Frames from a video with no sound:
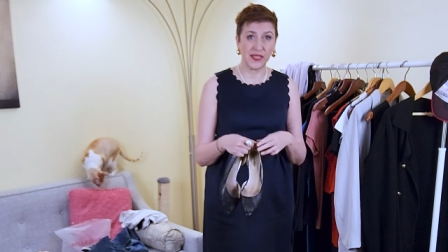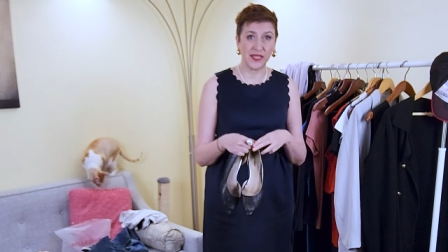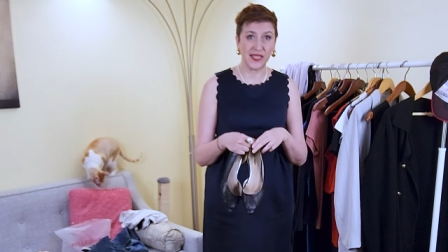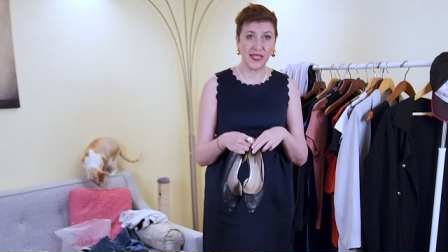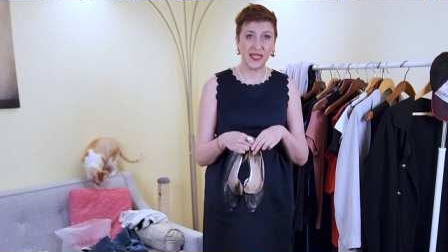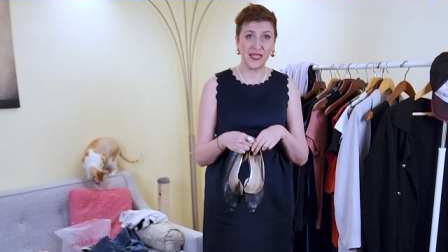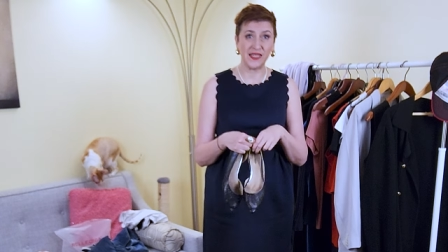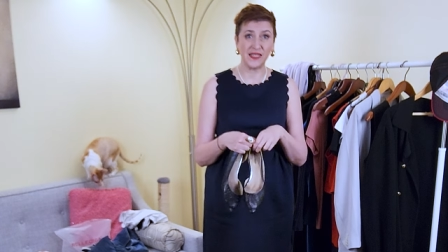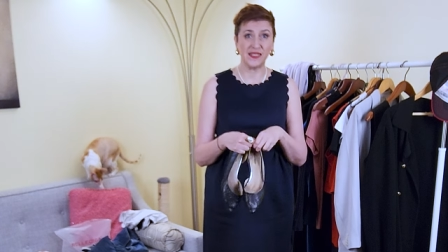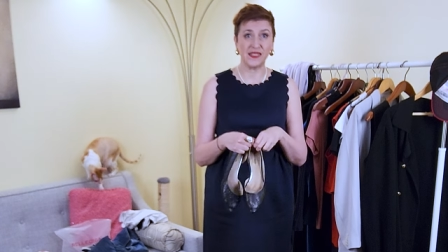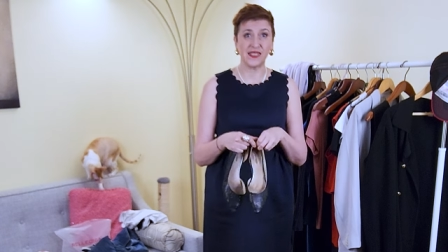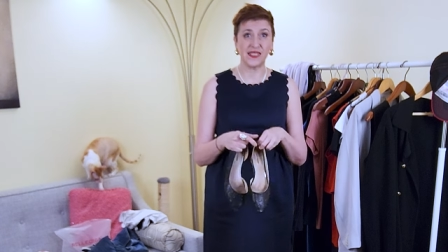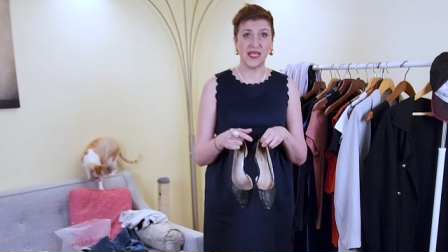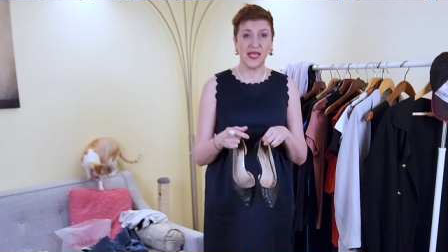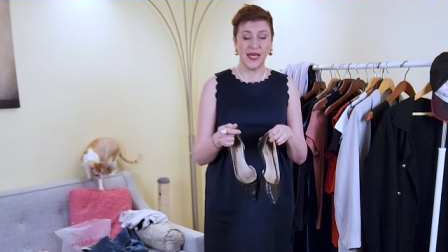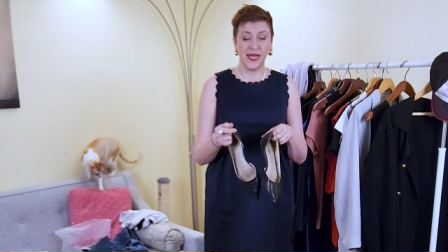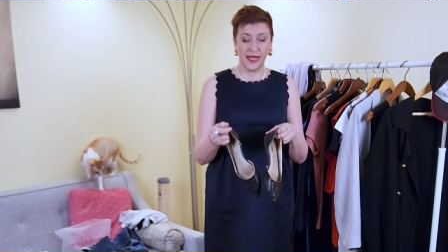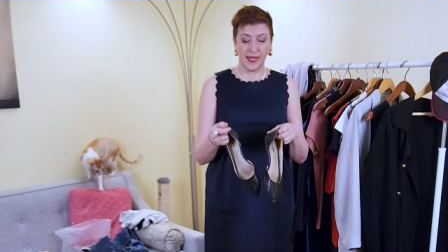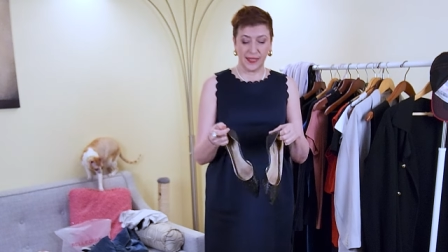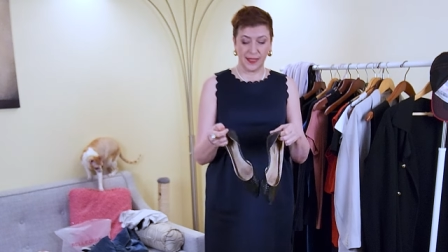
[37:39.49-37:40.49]
heels
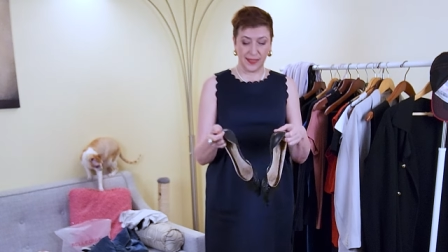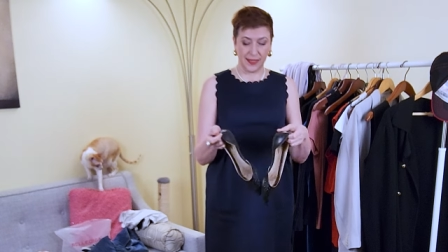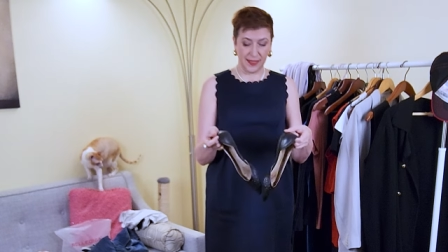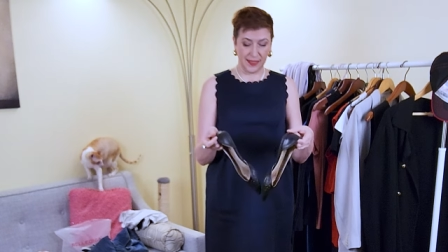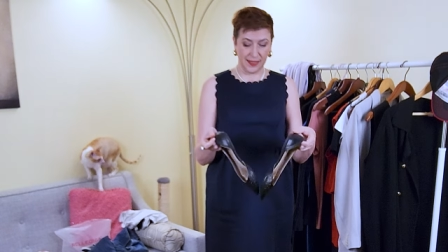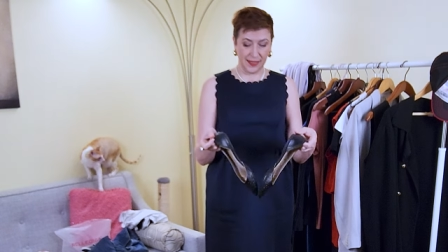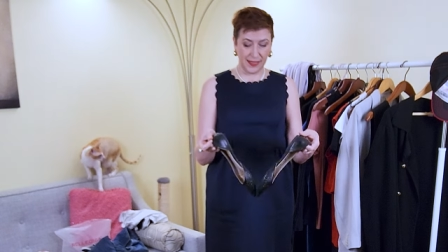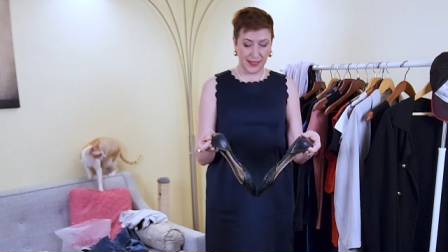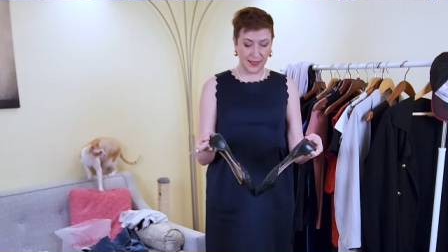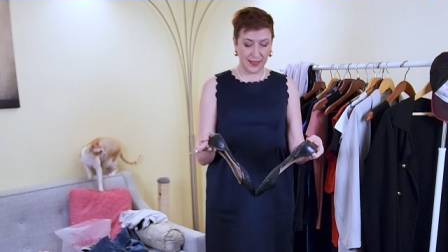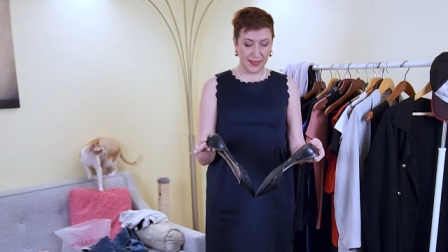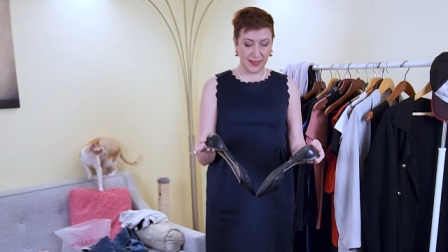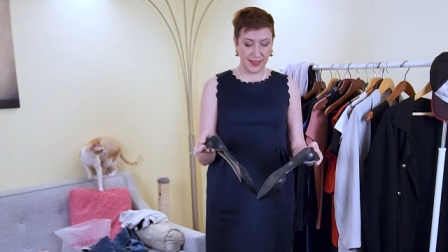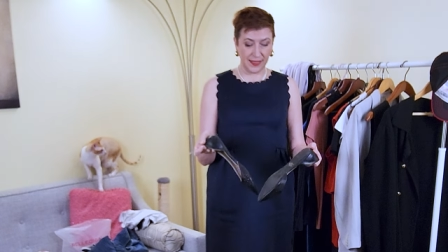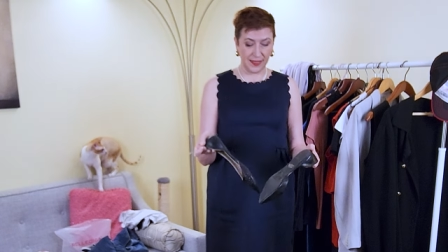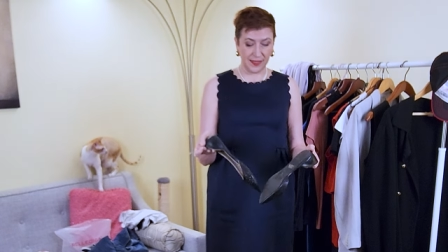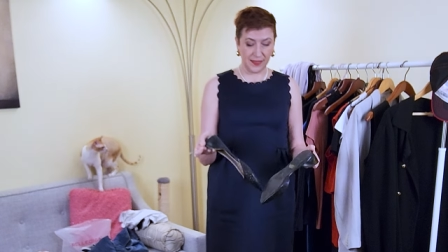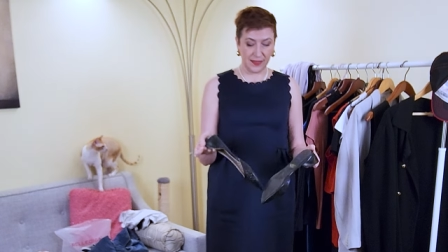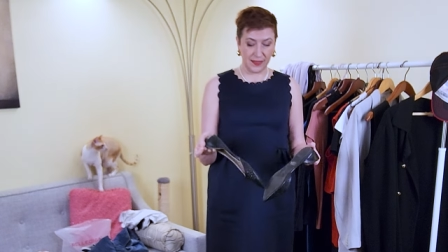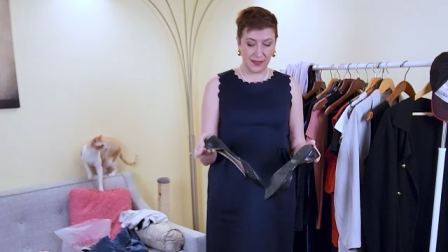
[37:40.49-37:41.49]
uh, and
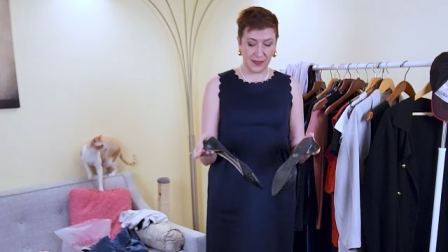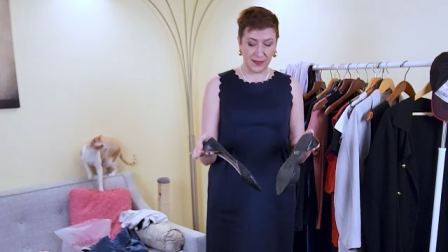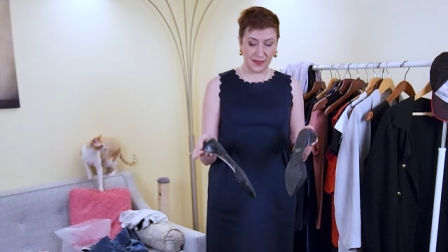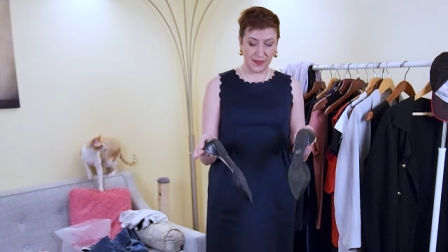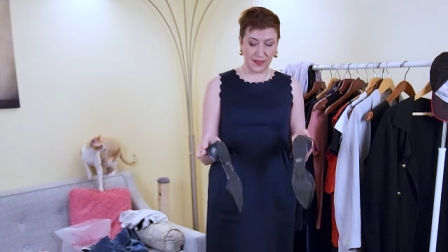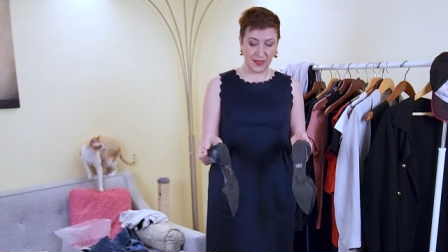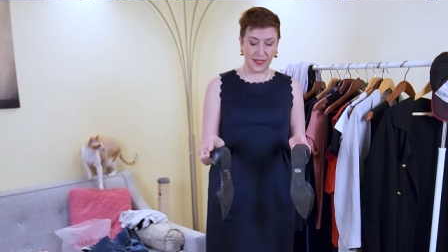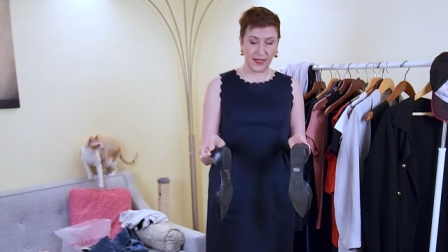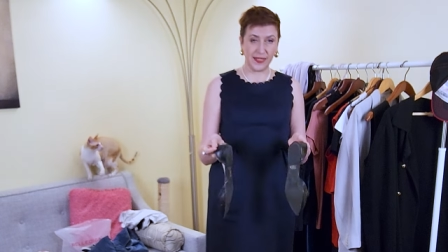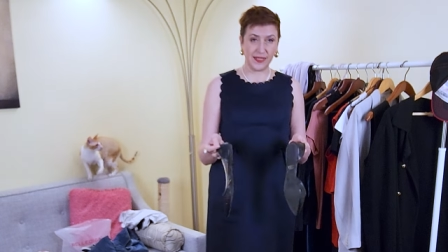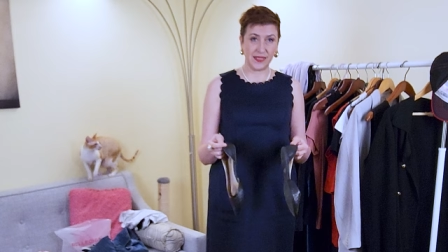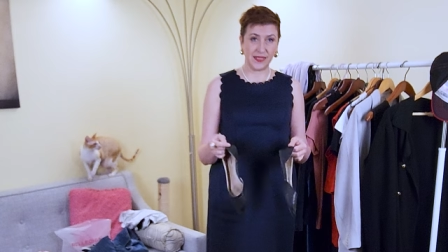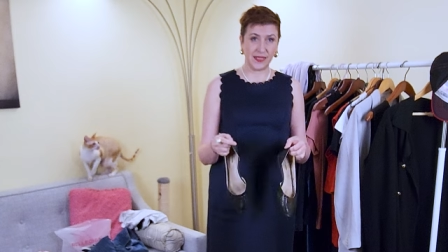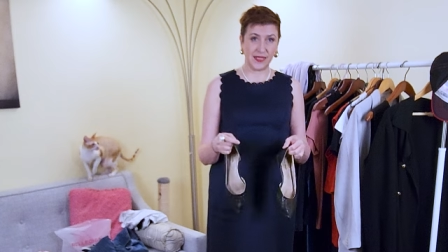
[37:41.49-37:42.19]
they are nice.